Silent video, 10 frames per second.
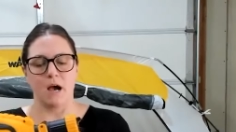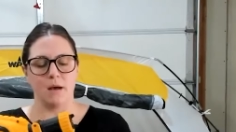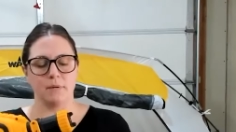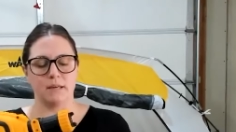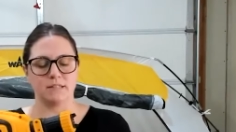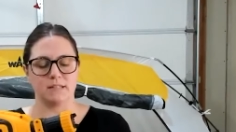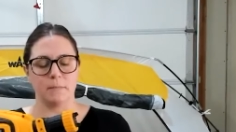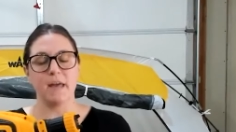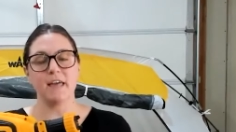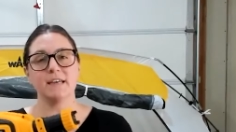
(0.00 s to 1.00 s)
because the
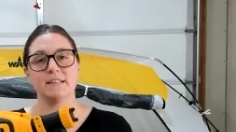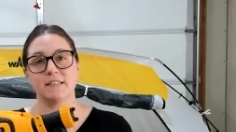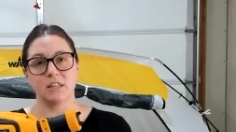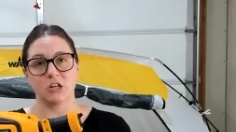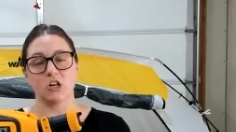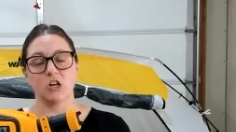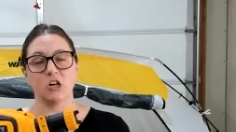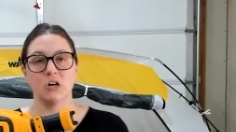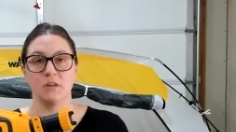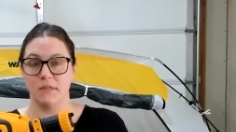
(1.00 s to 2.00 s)
paint is
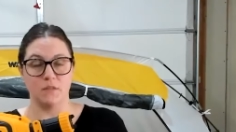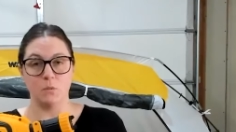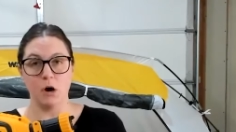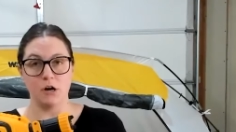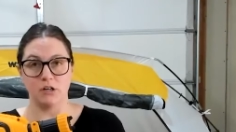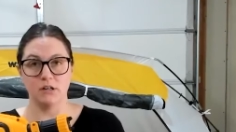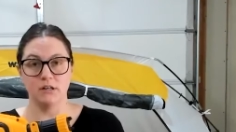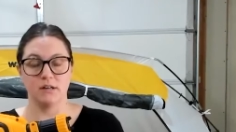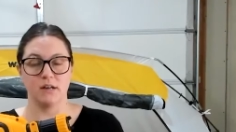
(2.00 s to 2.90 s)
thicker than the water,